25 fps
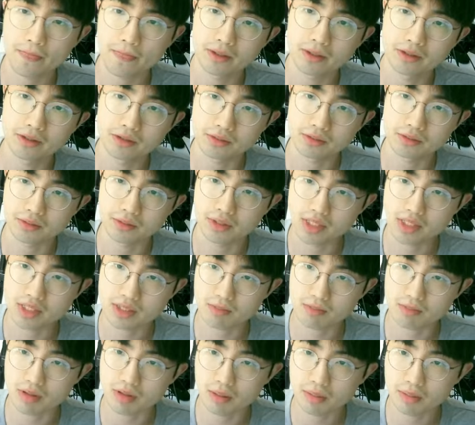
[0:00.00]
so this
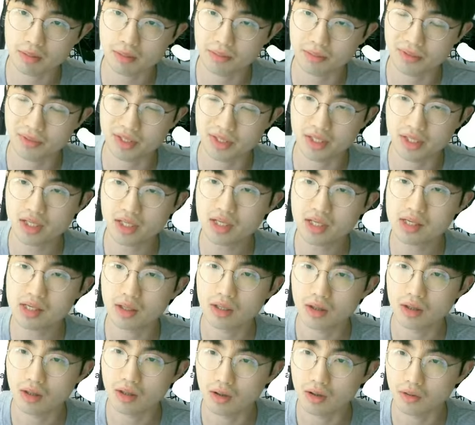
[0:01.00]
probability
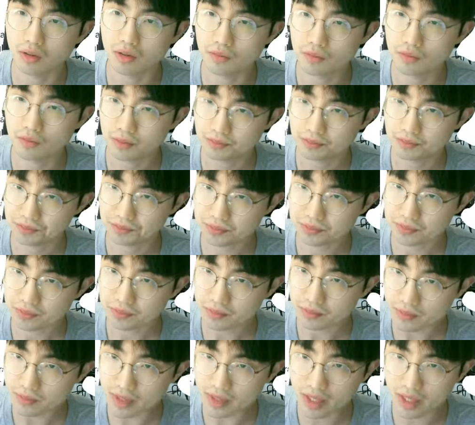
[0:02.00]
of
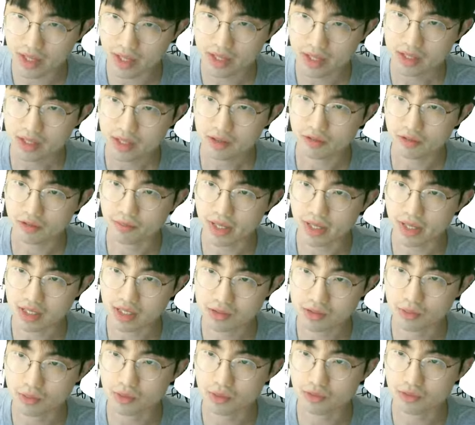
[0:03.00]
from
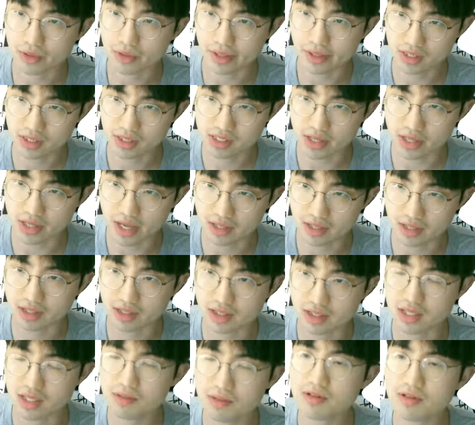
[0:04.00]
x1 to xn
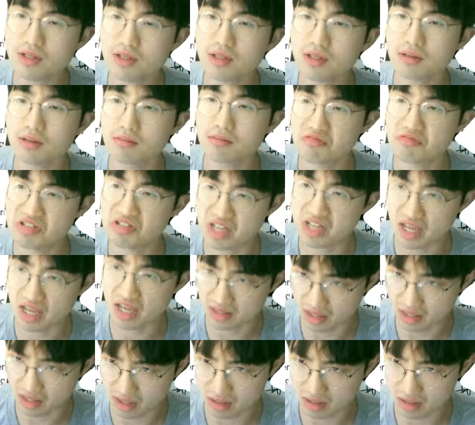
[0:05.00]
given
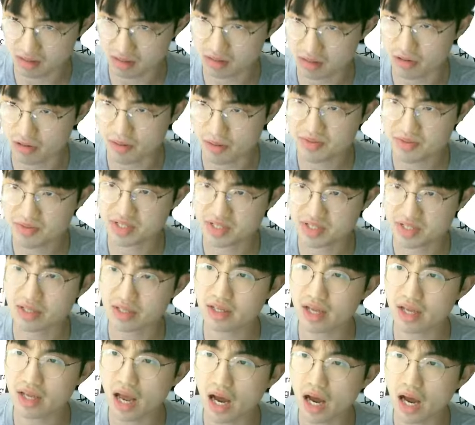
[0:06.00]
zeta
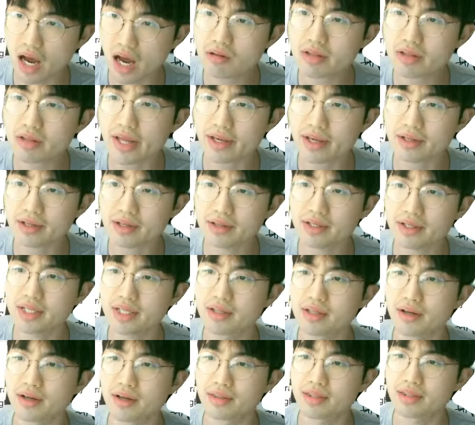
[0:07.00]
represent how likely
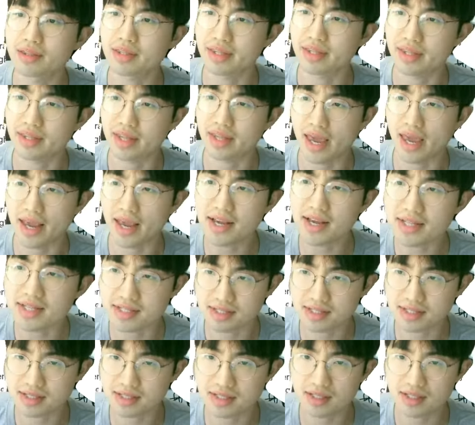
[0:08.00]
the
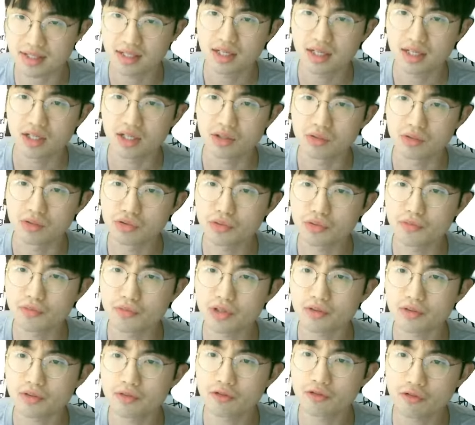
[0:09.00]
taste would
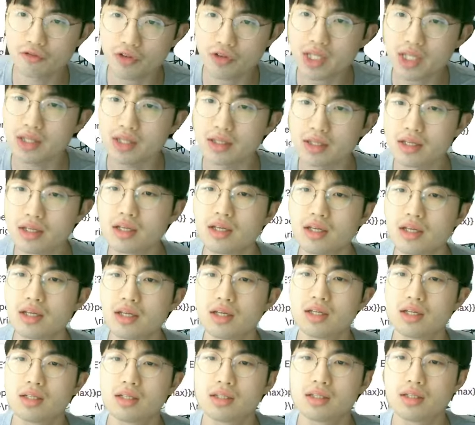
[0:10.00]
be fit
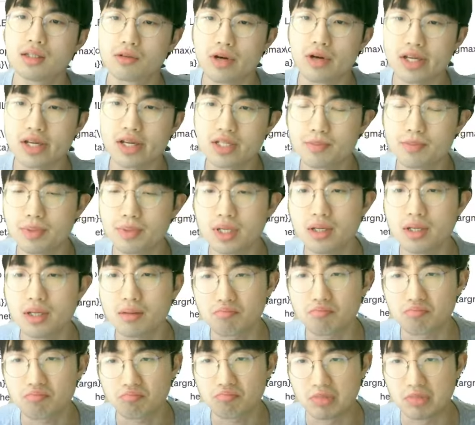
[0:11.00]
the recipe
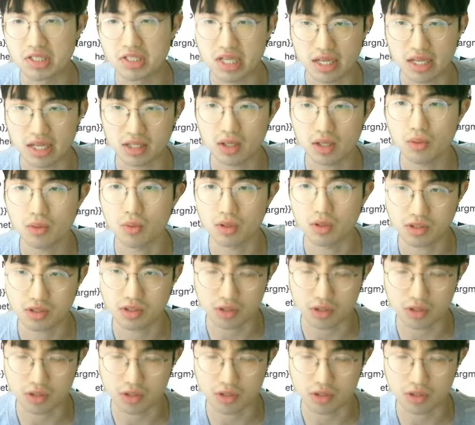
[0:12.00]
zeta was